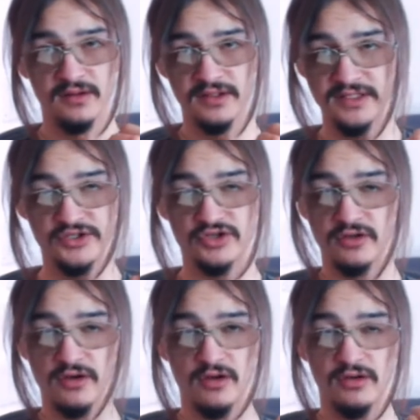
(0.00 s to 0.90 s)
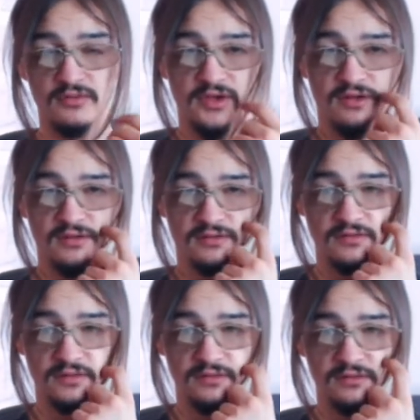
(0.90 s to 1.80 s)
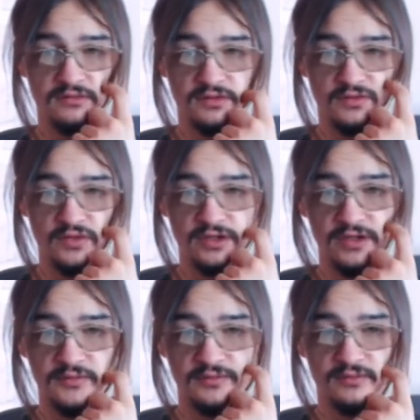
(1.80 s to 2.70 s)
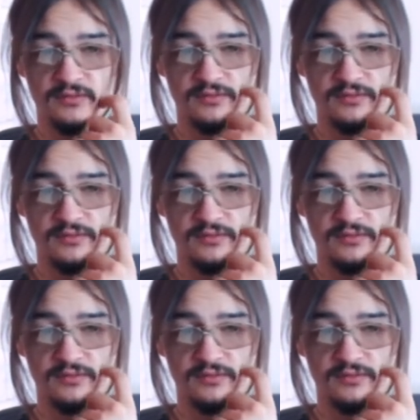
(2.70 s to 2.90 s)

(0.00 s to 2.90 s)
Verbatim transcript: essentially all make until until we come